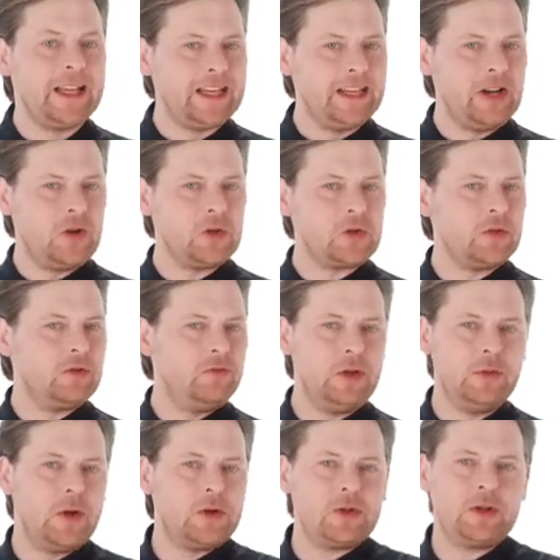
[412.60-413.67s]
just the
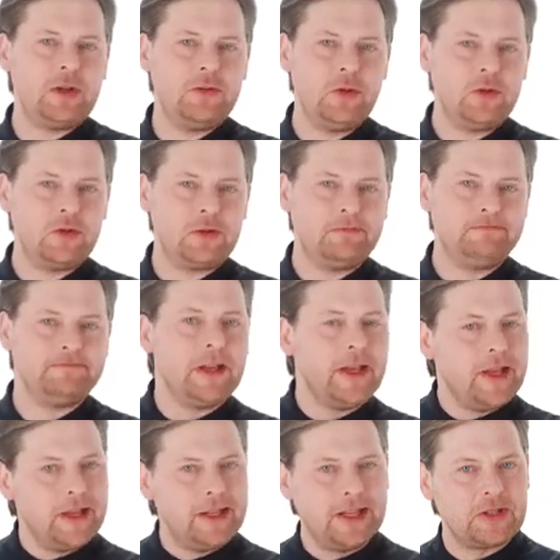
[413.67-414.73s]
way we want it.
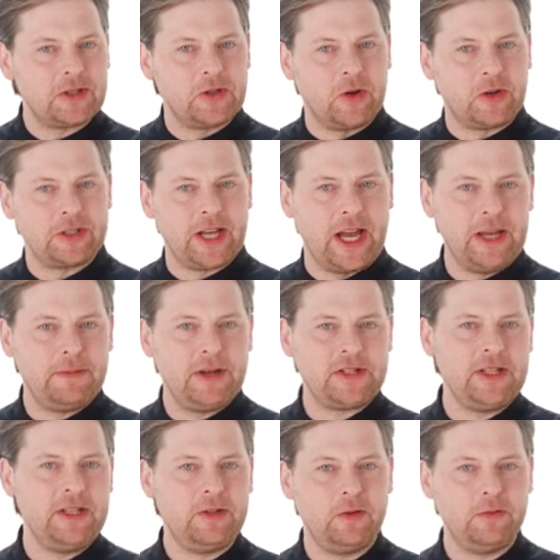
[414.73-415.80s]
Now we just add
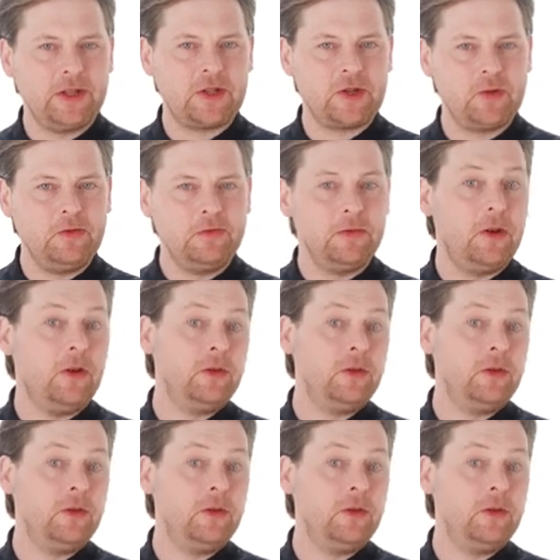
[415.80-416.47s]
our Thai basil